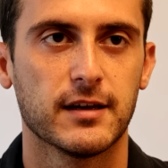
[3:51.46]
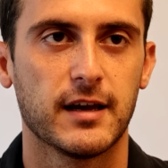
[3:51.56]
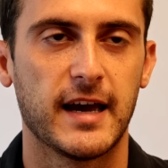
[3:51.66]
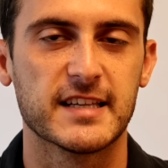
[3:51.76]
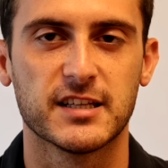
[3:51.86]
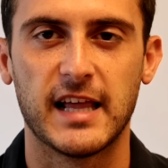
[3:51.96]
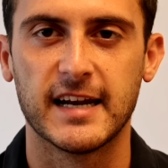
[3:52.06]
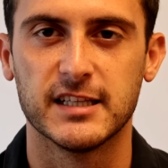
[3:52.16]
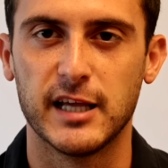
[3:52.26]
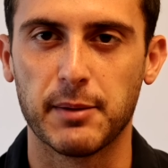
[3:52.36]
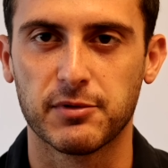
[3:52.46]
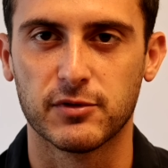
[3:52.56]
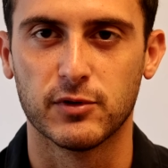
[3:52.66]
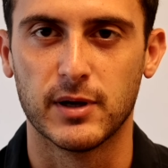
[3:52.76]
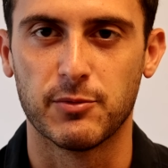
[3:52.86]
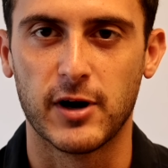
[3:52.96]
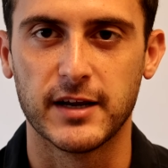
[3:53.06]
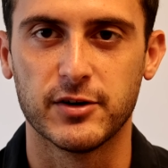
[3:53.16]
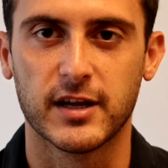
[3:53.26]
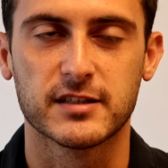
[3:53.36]
has a lot of depth to them, right?
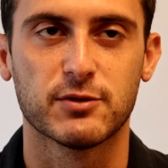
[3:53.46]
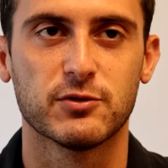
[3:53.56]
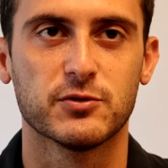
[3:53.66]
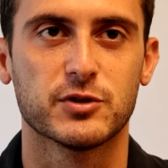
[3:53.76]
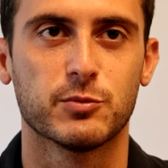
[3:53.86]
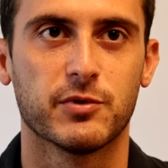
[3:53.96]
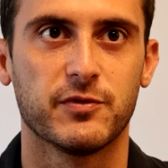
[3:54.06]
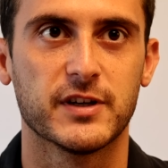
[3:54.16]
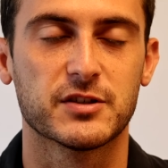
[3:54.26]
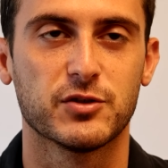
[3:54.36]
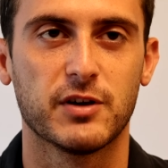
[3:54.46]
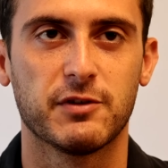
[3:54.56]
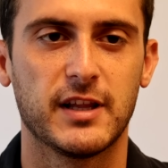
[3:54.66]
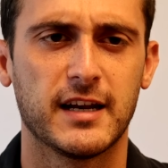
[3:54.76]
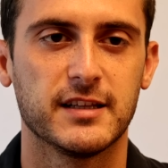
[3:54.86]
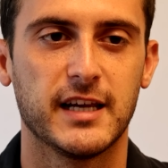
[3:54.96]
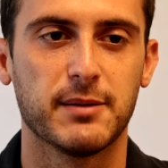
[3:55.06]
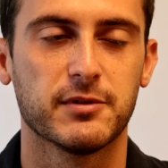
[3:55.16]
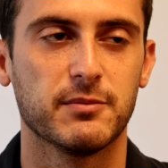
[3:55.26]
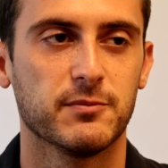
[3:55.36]
You're not someone who's superficial. You have a lot of
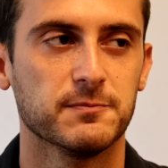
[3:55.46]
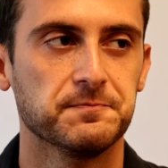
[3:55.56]
depth, and